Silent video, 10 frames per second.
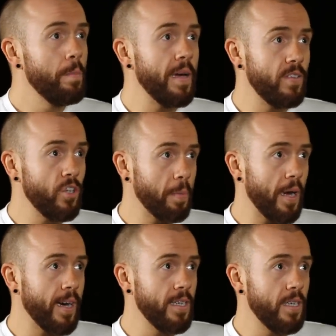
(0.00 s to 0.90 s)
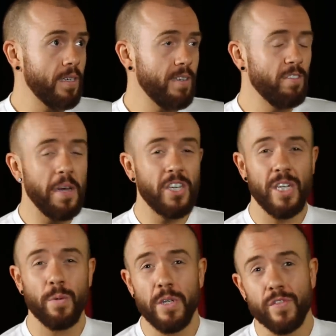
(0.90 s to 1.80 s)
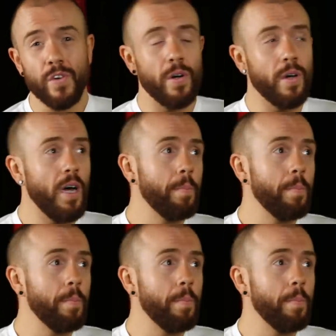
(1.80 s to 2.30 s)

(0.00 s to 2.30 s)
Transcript: message behind it, especially when you've got